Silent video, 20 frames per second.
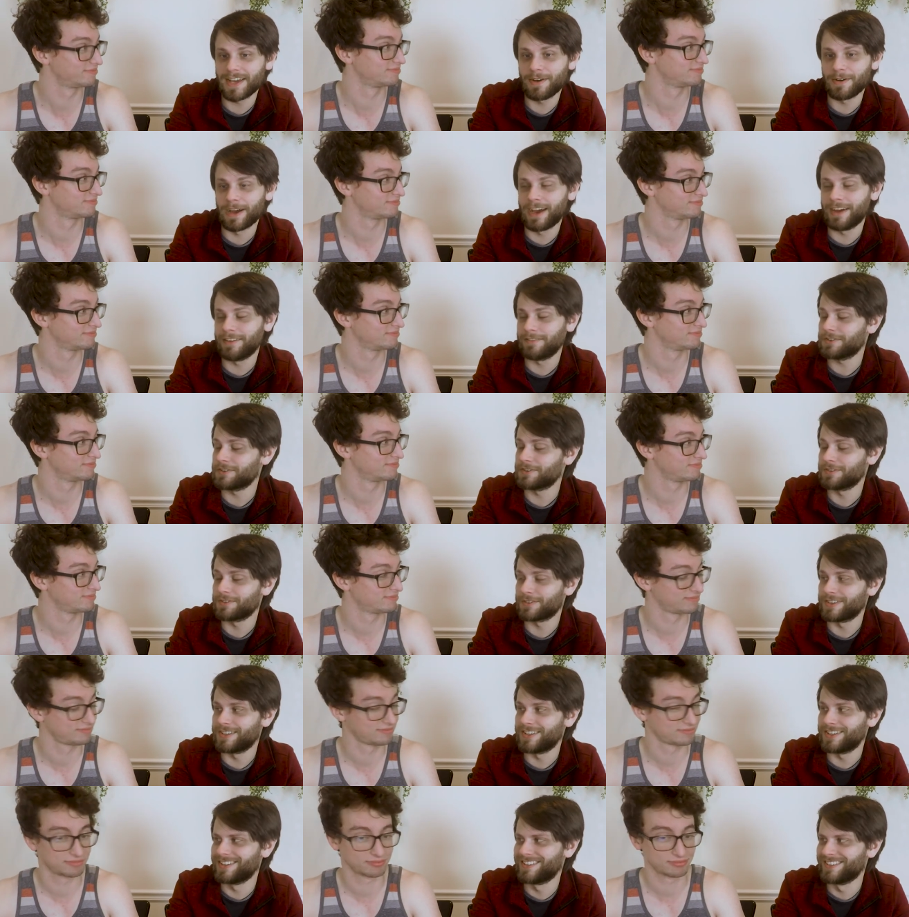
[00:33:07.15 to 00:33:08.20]
Speaker 1: after 3.
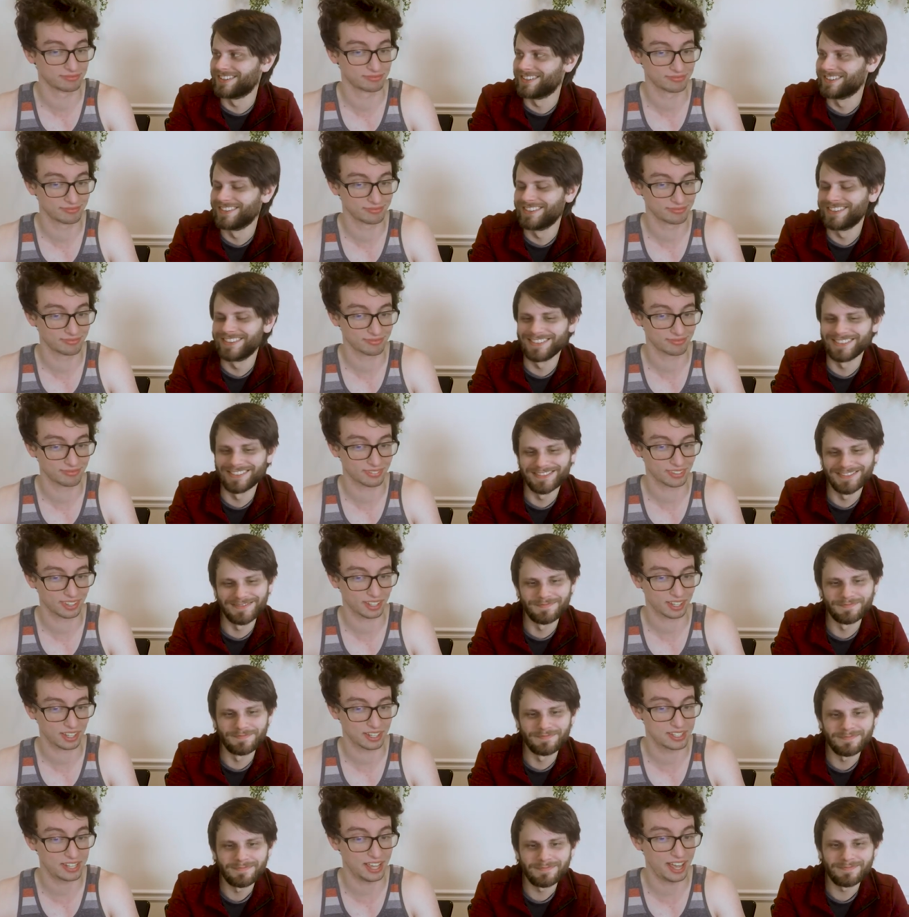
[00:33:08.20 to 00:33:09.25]

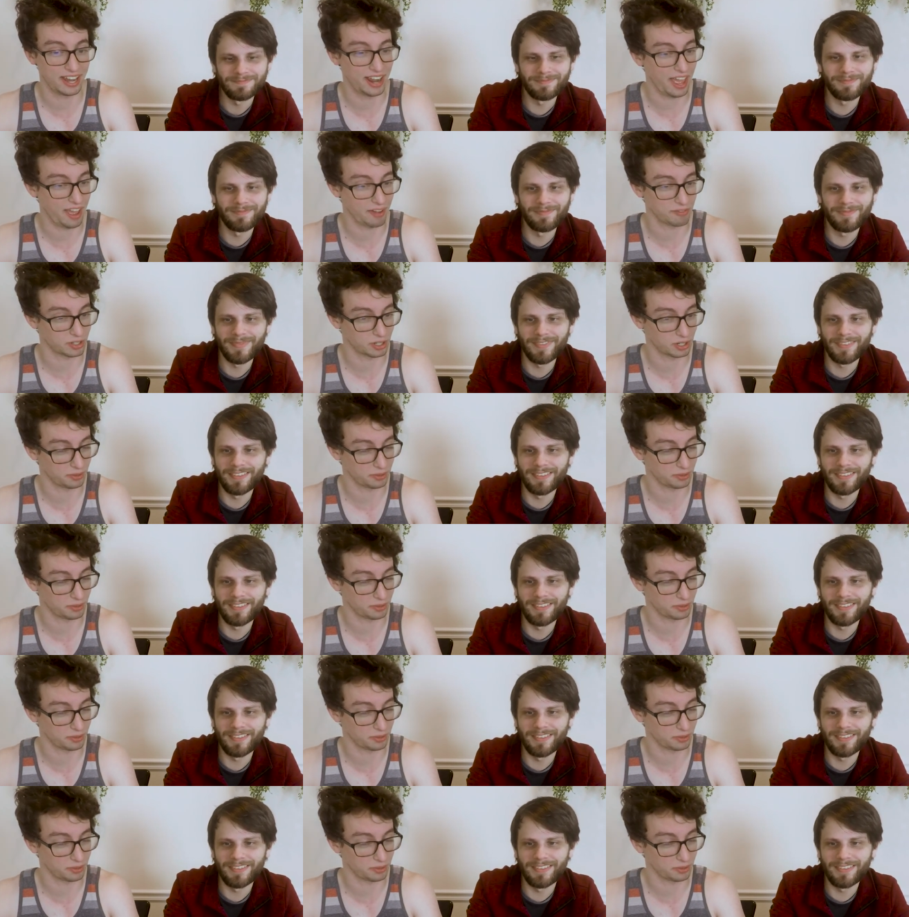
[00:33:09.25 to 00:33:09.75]
Speaker 2: 10 after.